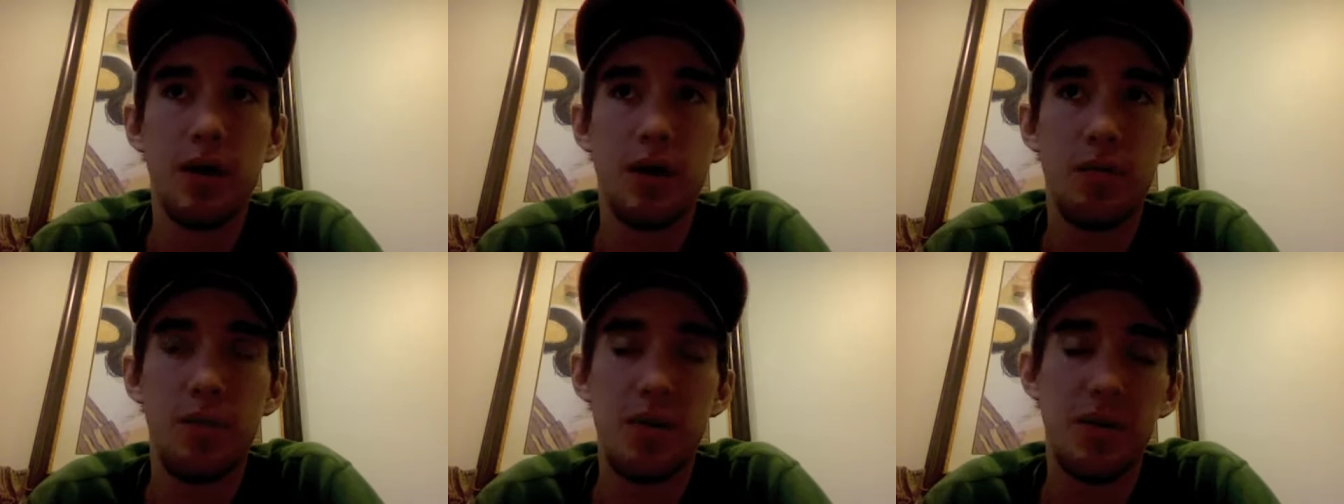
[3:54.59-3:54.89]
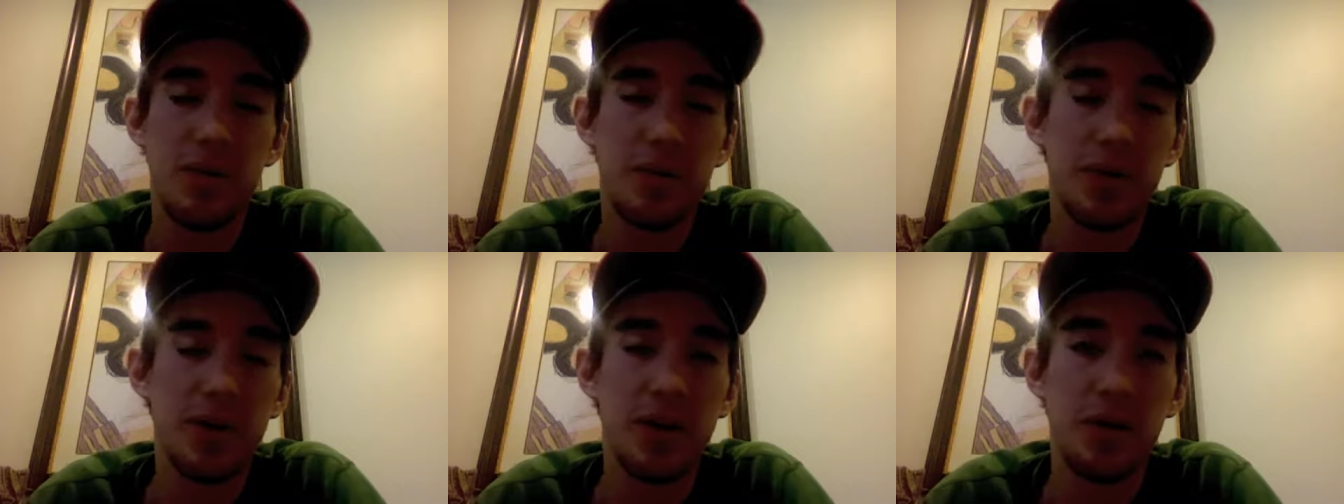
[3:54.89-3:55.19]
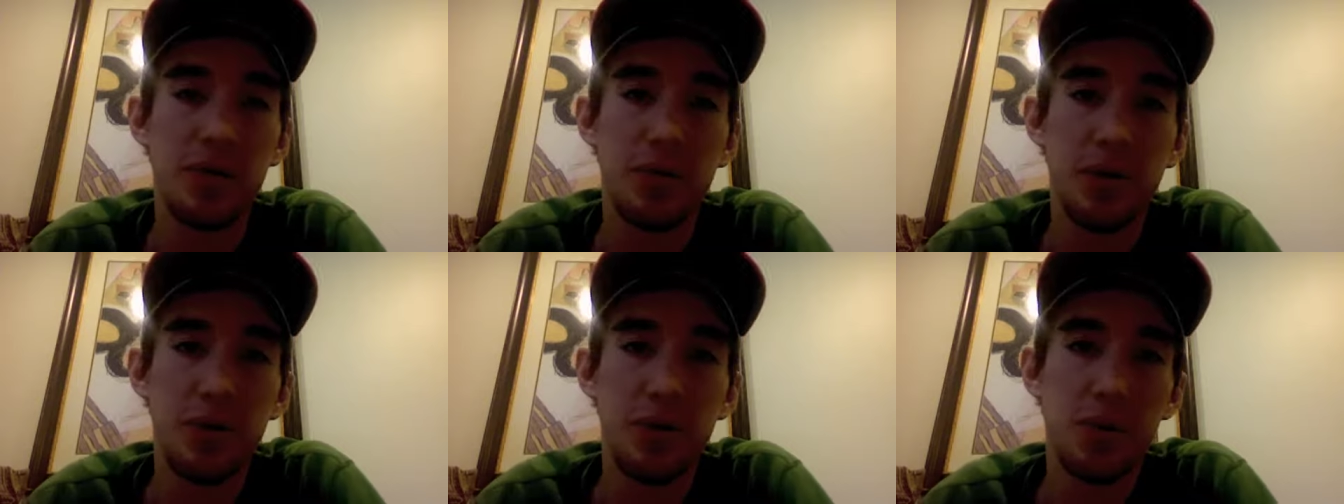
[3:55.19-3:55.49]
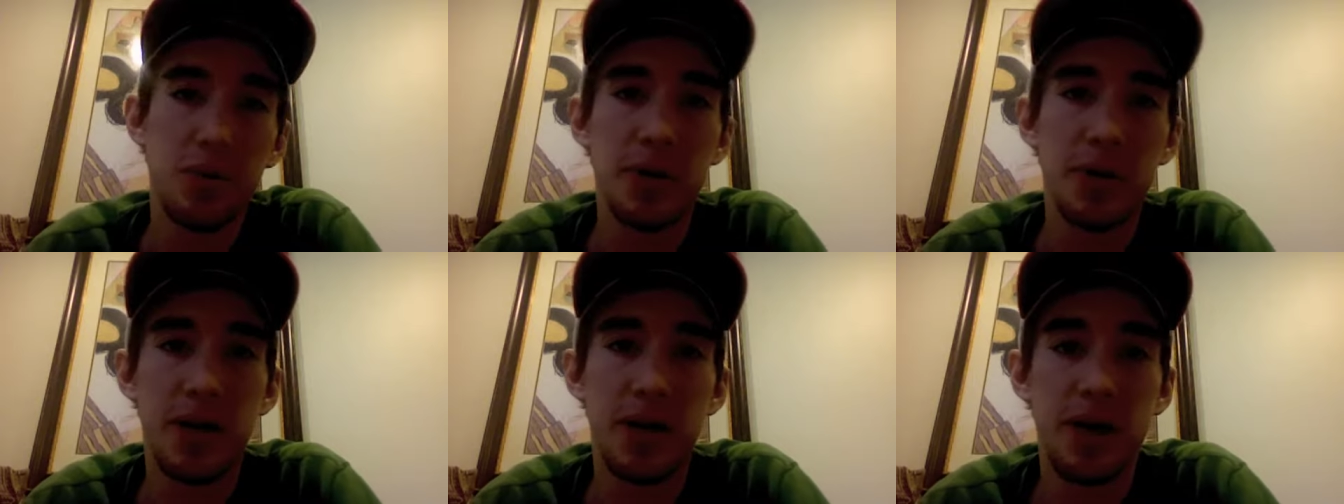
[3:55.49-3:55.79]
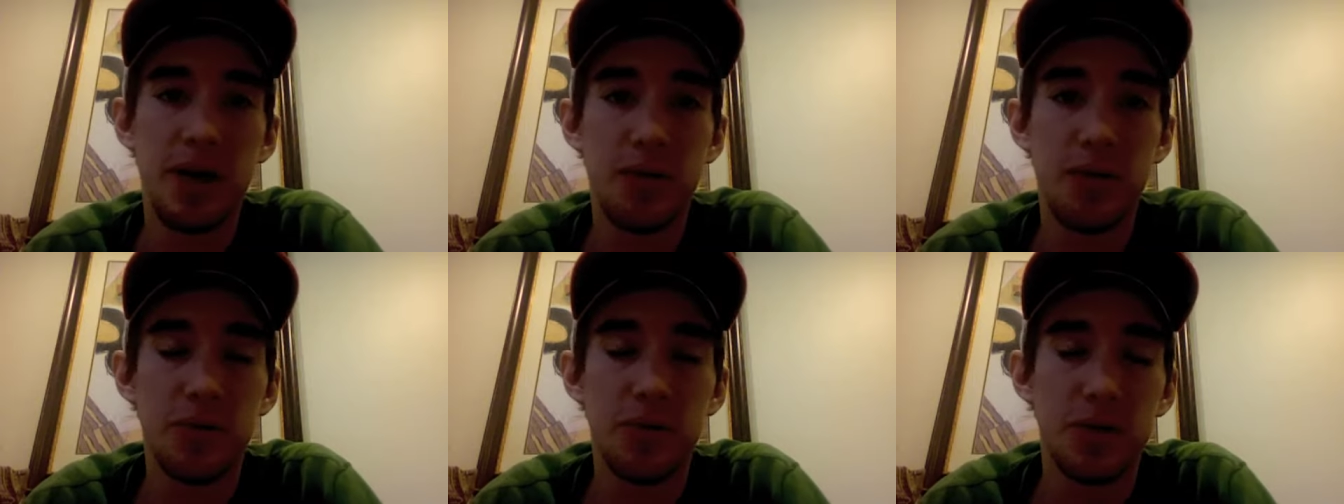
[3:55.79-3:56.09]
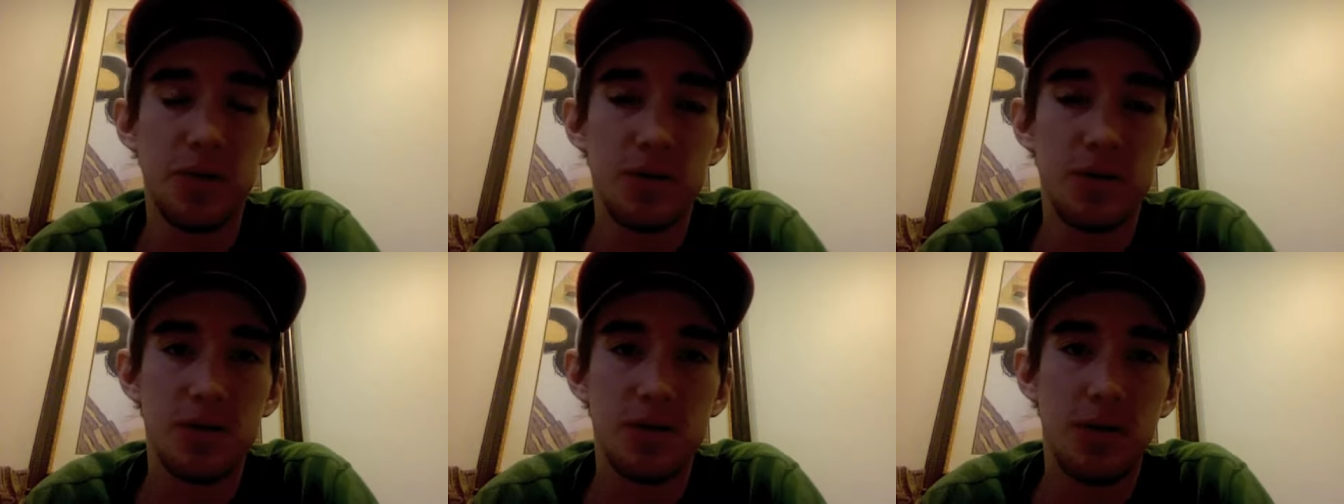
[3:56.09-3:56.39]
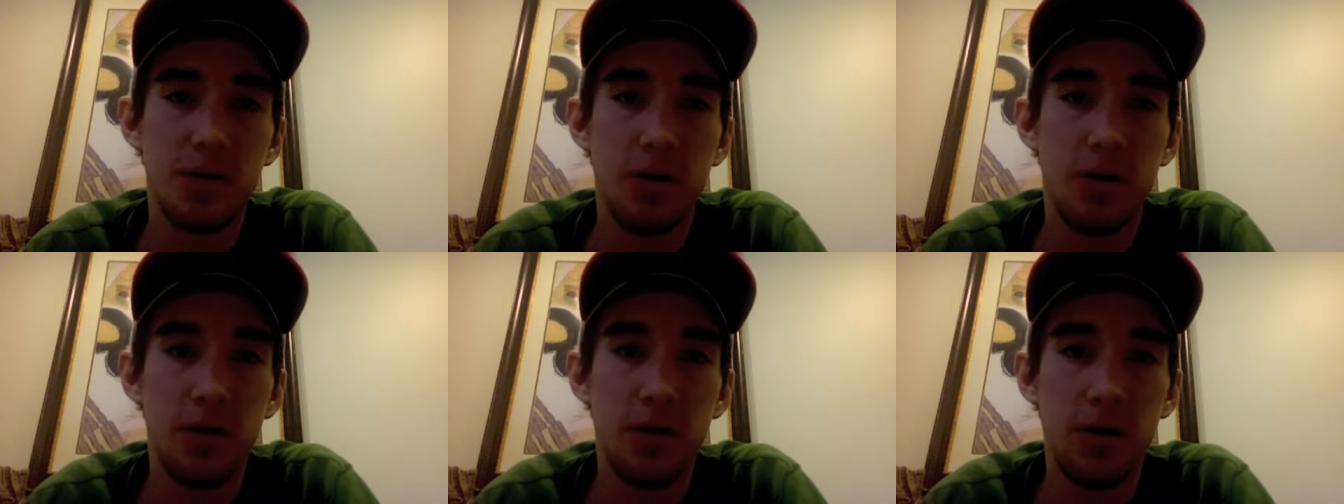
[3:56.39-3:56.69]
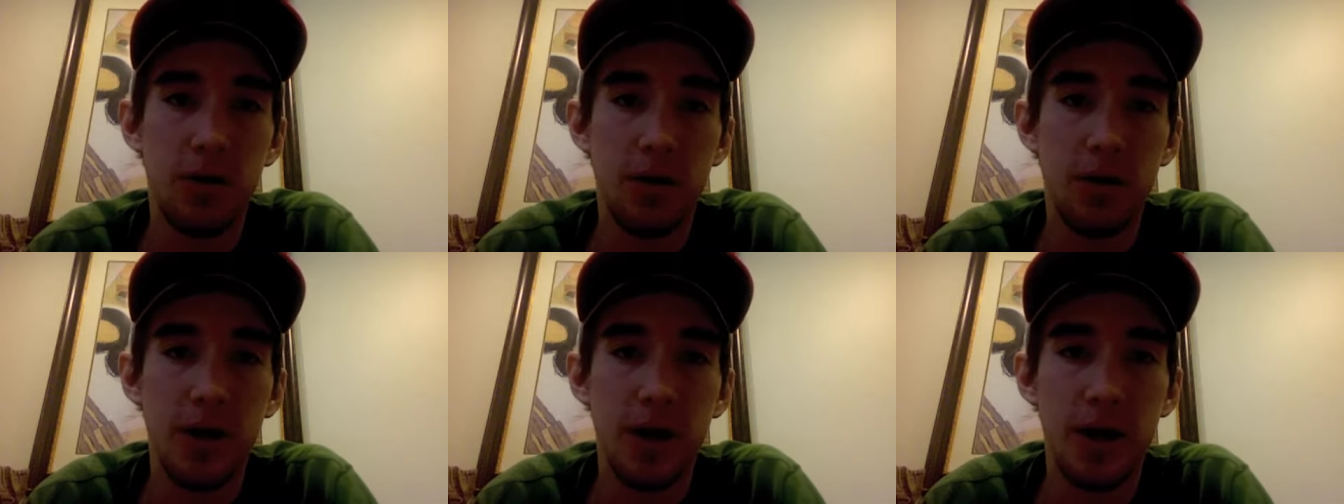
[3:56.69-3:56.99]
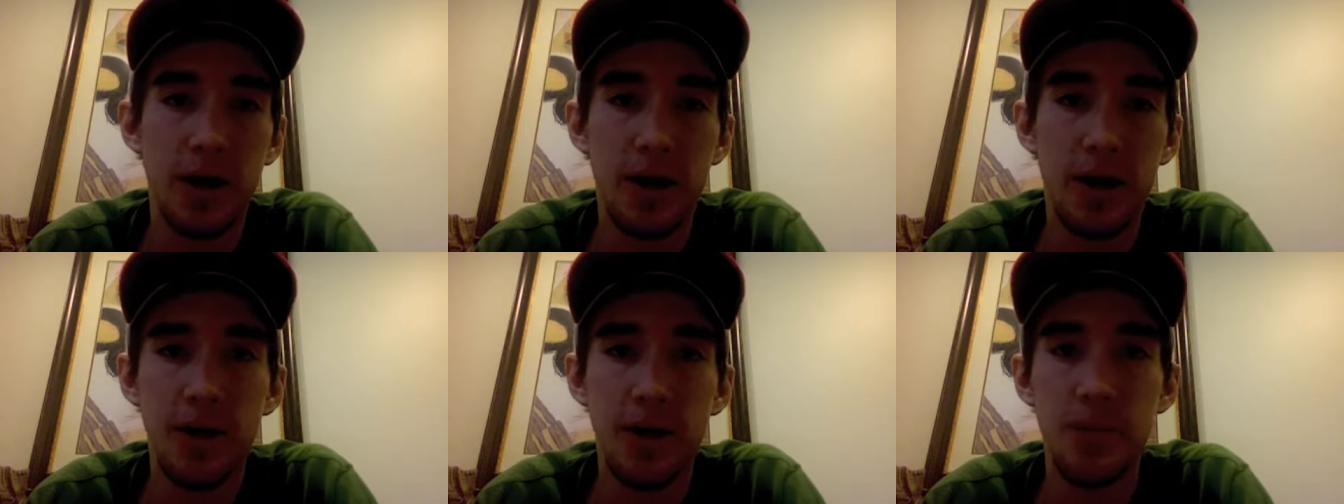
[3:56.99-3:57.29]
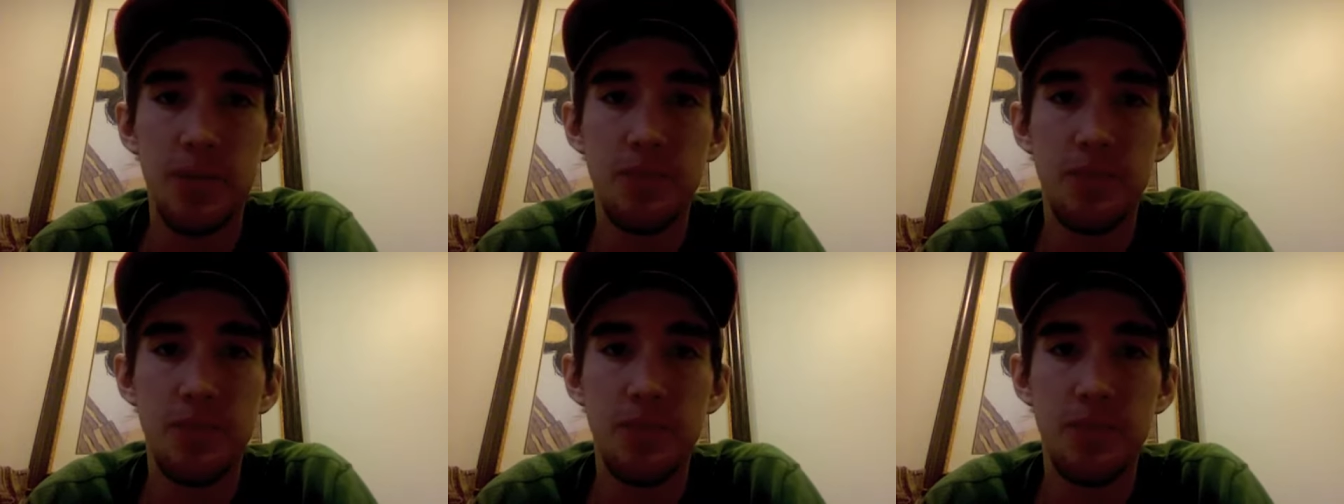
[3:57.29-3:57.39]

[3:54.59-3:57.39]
maybe reading through employee handbooks or